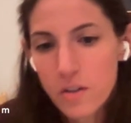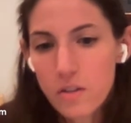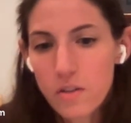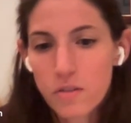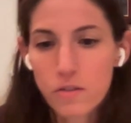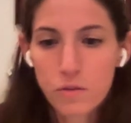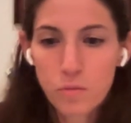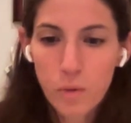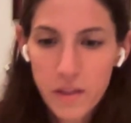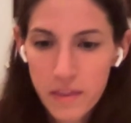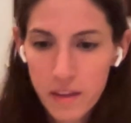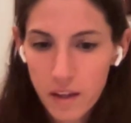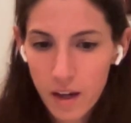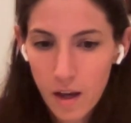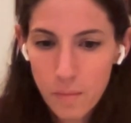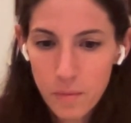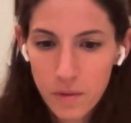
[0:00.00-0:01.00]
there's this one thing
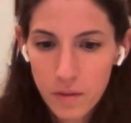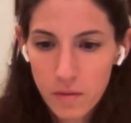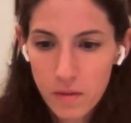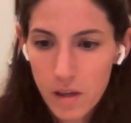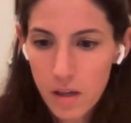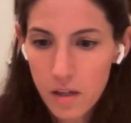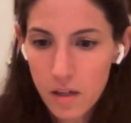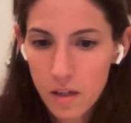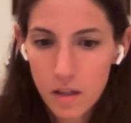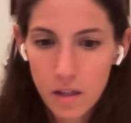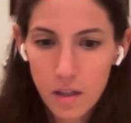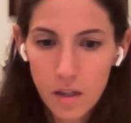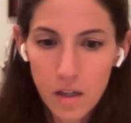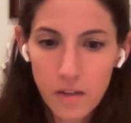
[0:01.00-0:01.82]
happening with Annika,